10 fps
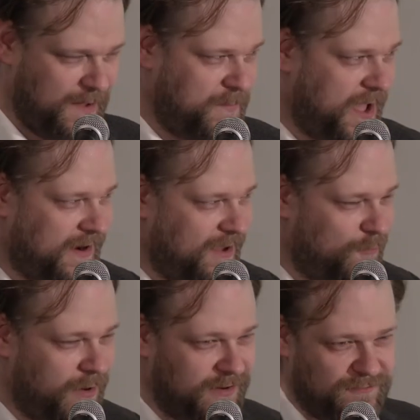about
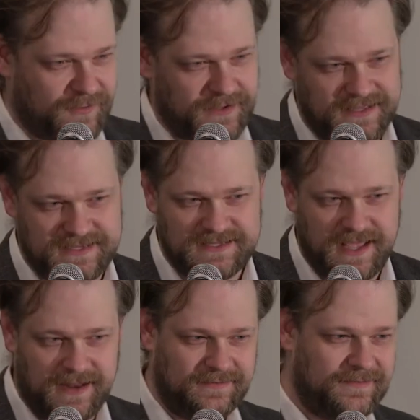how wonderful it is
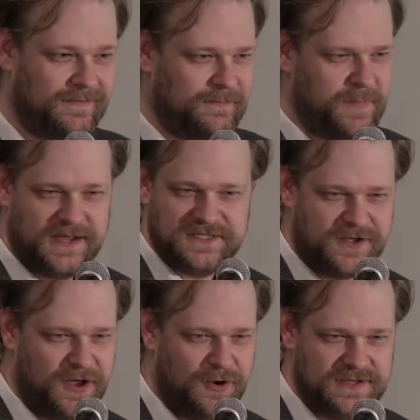that
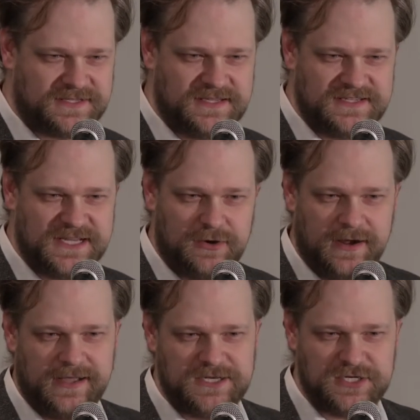Mexico is
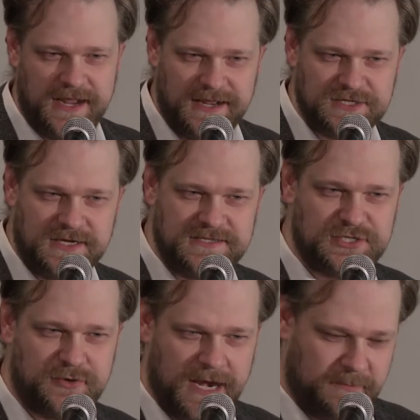considering a change in its
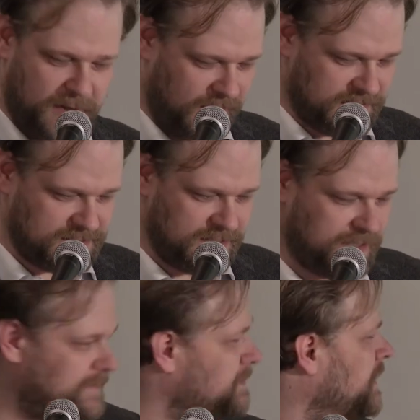trade
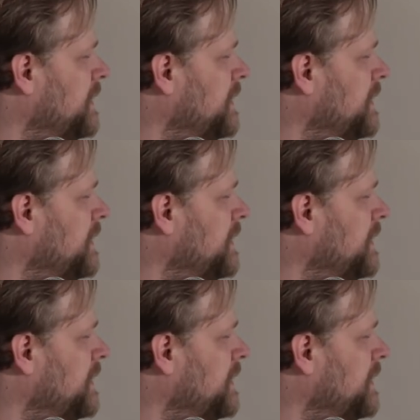policy.